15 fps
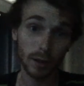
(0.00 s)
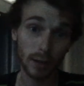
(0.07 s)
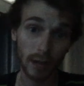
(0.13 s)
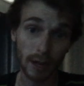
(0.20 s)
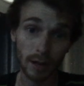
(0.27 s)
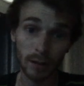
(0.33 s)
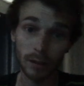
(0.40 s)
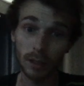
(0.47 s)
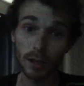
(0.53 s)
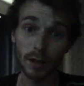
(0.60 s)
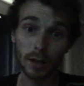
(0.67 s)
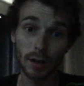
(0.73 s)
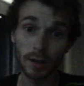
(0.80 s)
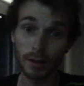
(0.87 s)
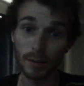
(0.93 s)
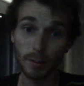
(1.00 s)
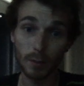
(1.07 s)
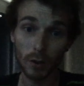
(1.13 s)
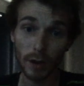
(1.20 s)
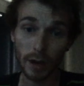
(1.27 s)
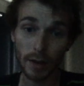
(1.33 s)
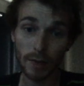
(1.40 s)
Catalina,
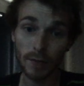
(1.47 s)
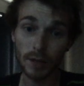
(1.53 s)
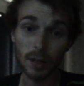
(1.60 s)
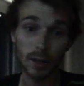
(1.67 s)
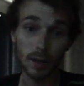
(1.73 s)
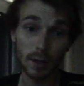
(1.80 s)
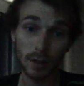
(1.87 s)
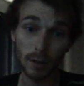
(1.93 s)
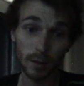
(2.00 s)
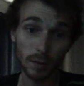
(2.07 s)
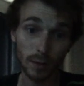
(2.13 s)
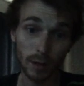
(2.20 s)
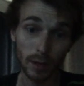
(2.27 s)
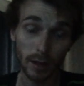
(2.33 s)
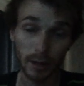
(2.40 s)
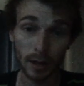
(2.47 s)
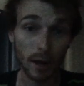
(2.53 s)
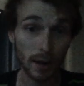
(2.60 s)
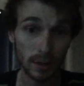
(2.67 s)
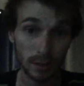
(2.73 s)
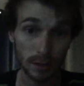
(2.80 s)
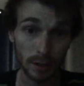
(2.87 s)
Mojave, and High
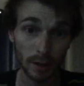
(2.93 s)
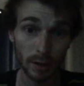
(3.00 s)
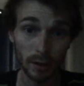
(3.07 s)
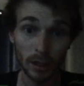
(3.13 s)
Sierra.